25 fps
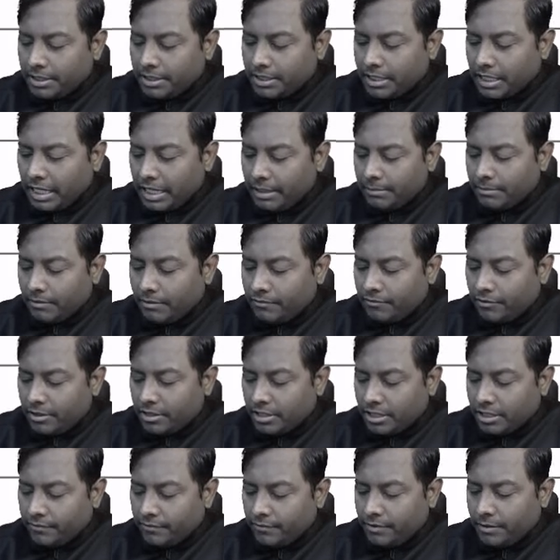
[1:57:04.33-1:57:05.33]
The name of a
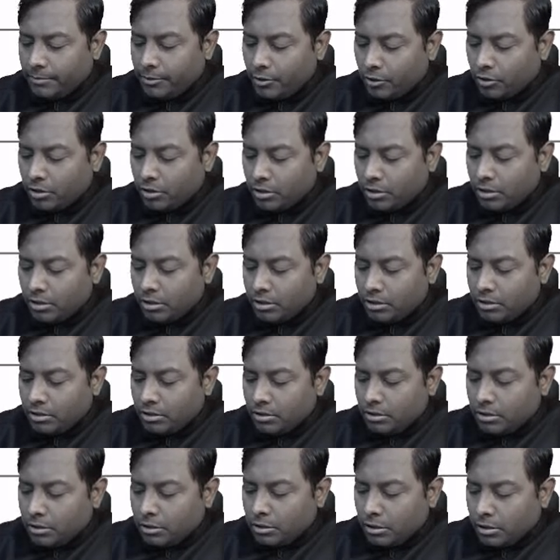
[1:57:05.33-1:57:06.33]
drug will be your
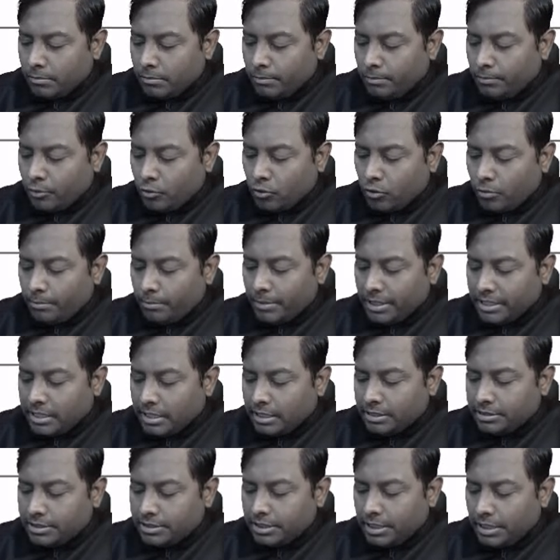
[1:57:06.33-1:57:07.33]

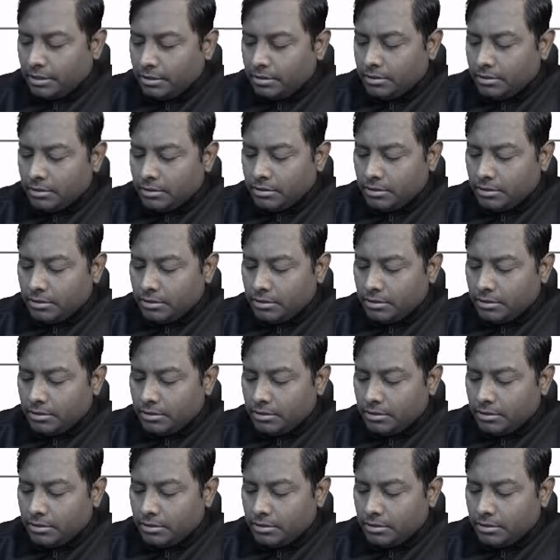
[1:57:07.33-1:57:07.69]
promethazine.